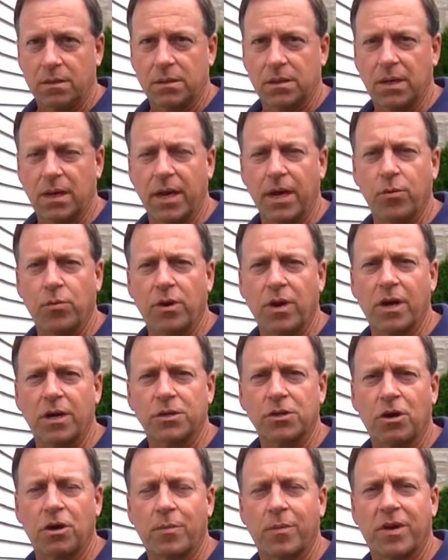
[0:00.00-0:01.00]
Today we're
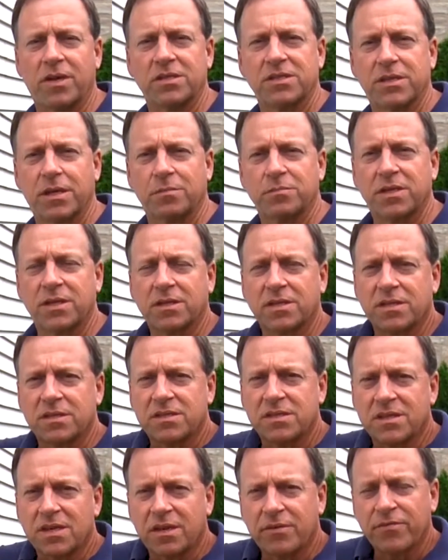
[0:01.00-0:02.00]
going to talk about a subject
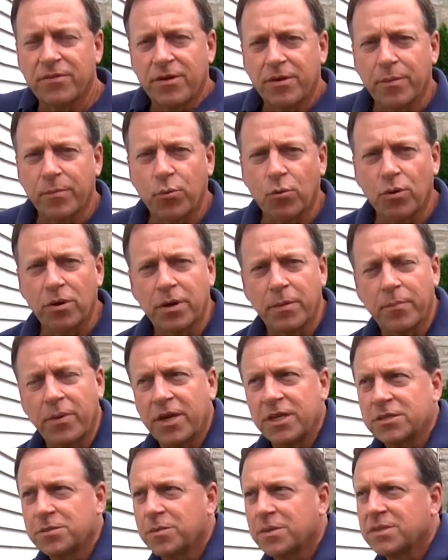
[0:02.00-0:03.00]
that's very important to
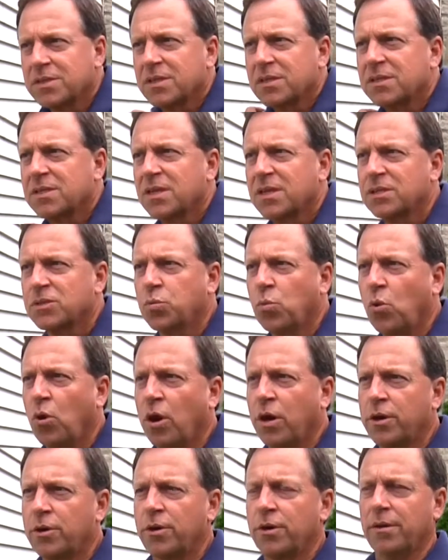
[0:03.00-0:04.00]
basements. It's
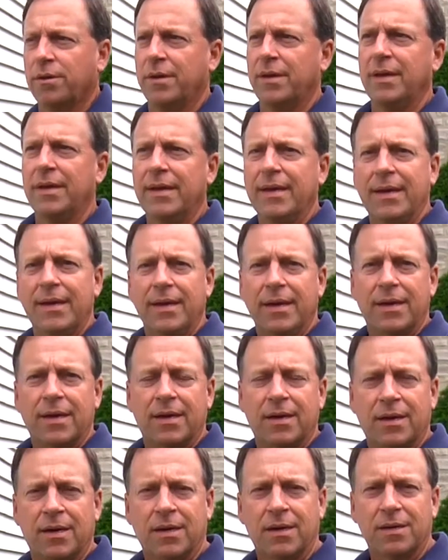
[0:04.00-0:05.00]
water.
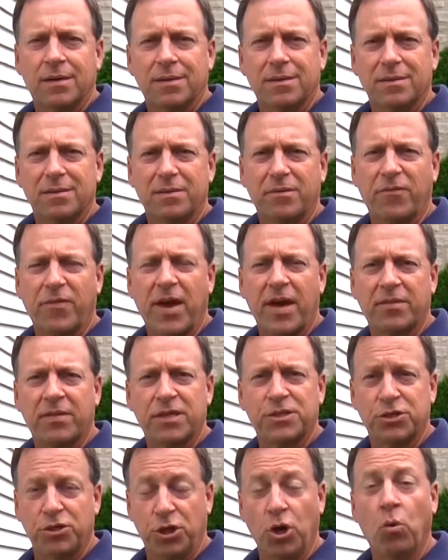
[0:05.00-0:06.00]
The fact
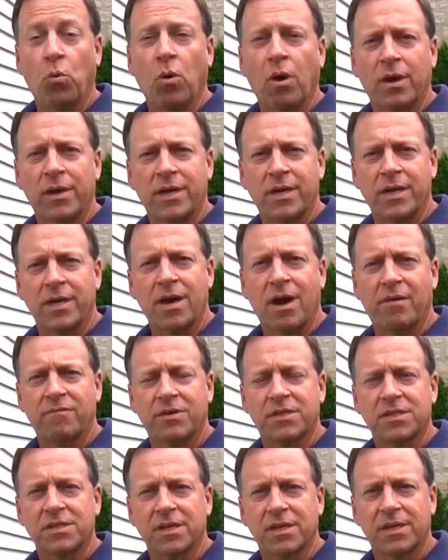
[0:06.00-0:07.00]
that you don't want any,
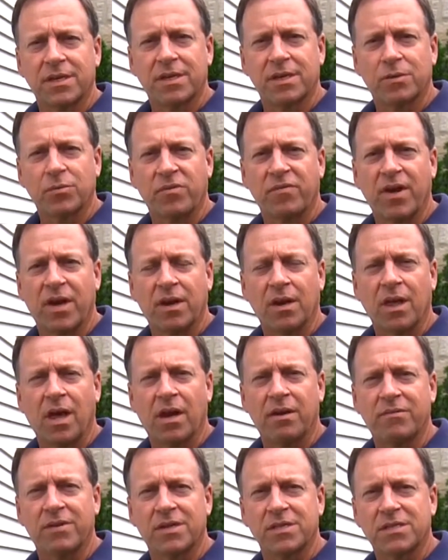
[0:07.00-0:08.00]
obviously, and we've had a
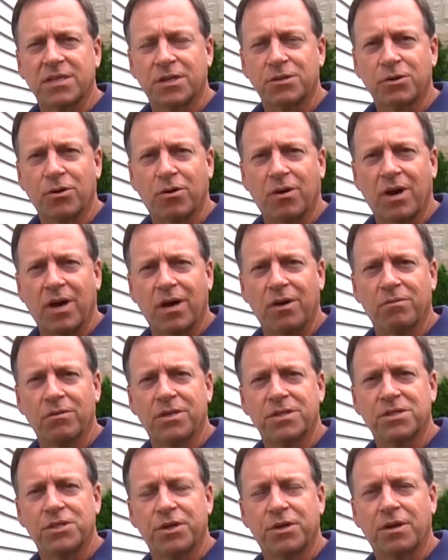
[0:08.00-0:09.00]
lot of it in Central Ohio
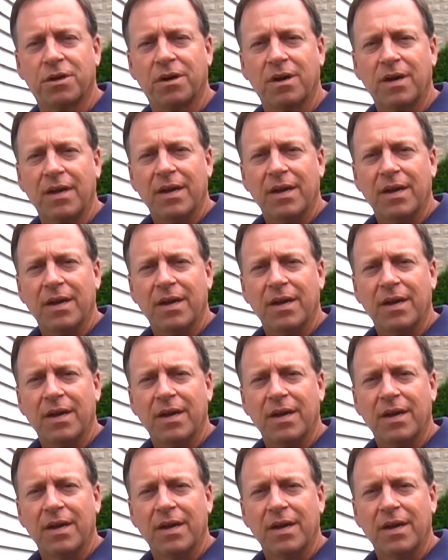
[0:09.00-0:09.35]
this year.